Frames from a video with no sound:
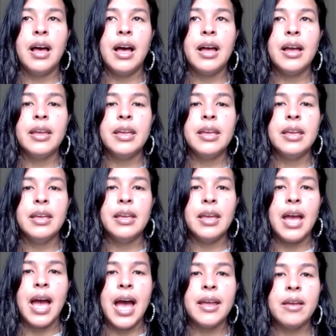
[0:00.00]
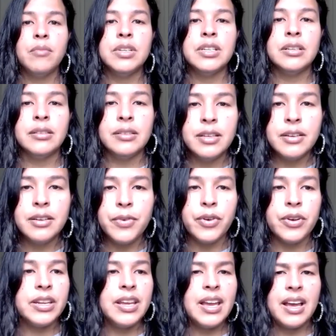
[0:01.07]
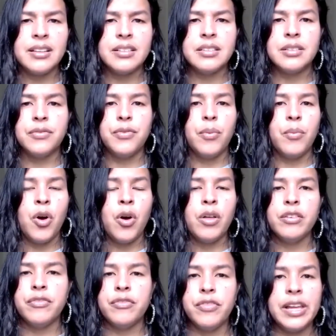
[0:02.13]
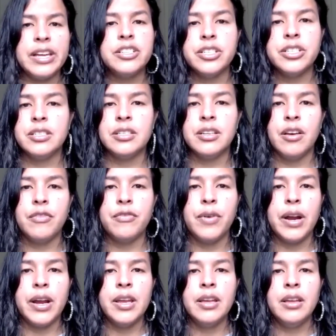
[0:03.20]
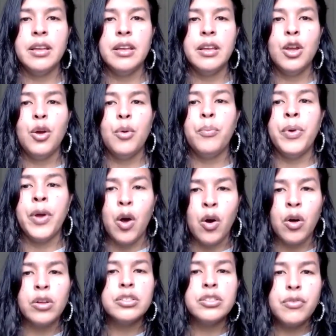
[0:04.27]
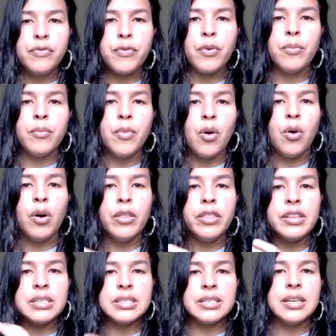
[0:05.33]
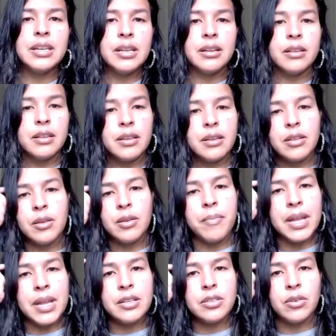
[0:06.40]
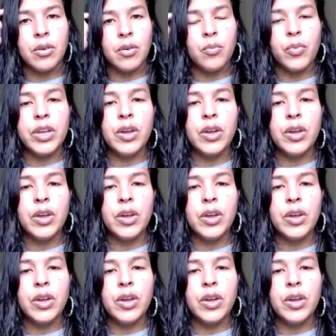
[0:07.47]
I am delivered, yes, from all the fleshy stuff, right? But also from all the sin, the mental.